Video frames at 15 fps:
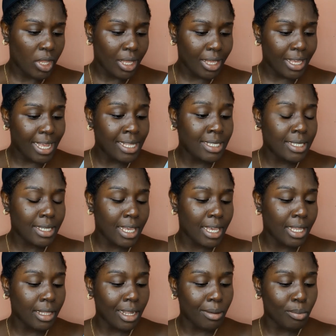get
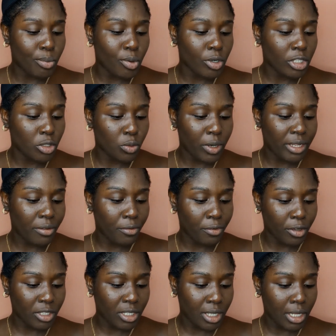skin and brush wet
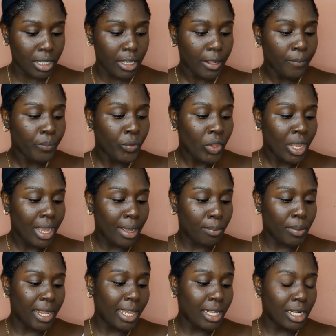firstly,
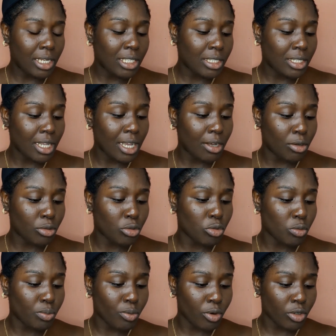apply cleanser
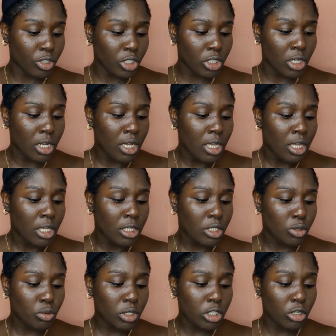onto brush,
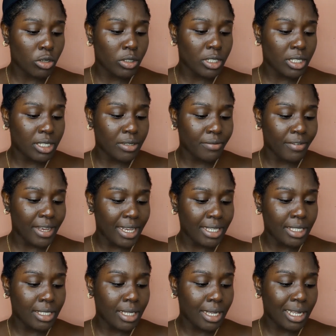switch on the
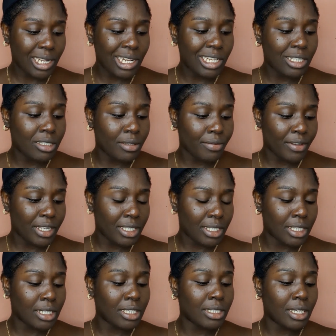device, cleanse face
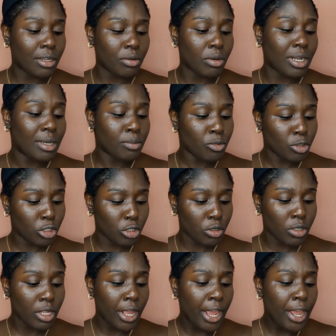in a circular motion,
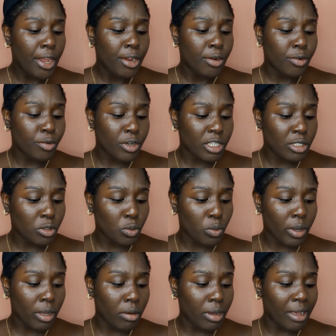rinse
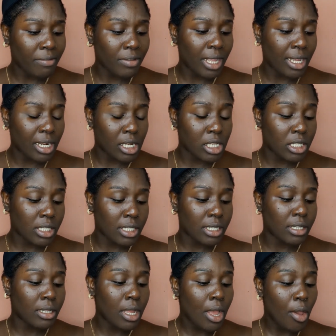well after
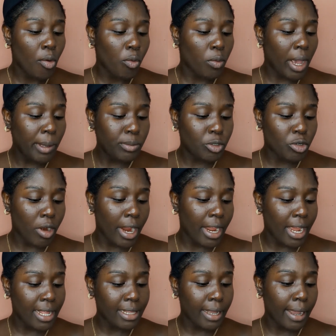cleansing, wipe dry
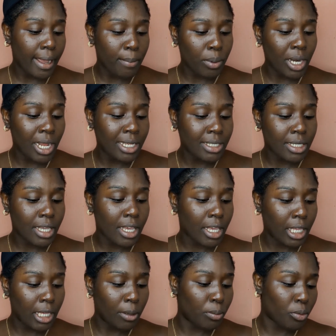and then apply skincare